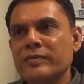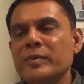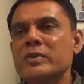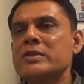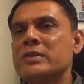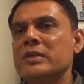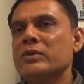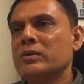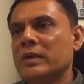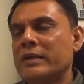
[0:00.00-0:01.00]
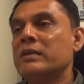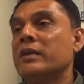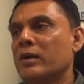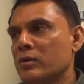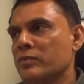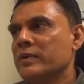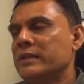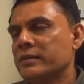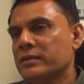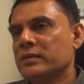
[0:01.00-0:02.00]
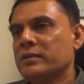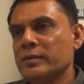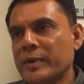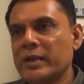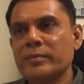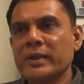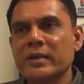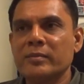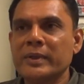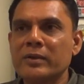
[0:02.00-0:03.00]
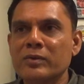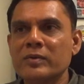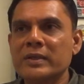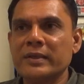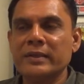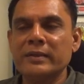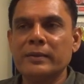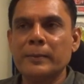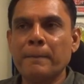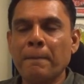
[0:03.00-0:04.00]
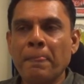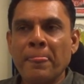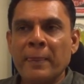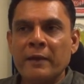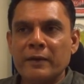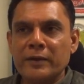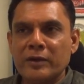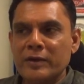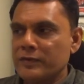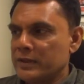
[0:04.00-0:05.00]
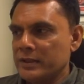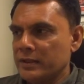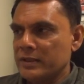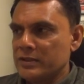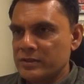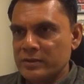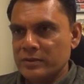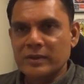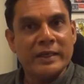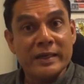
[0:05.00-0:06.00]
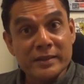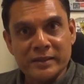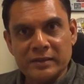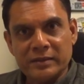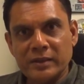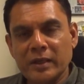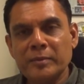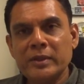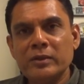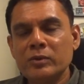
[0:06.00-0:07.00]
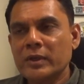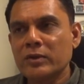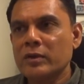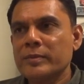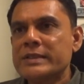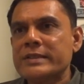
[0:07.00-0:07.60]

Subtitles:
Because you know, and now with the pandemic coming over, and now everything is connected. I mean, you cannot be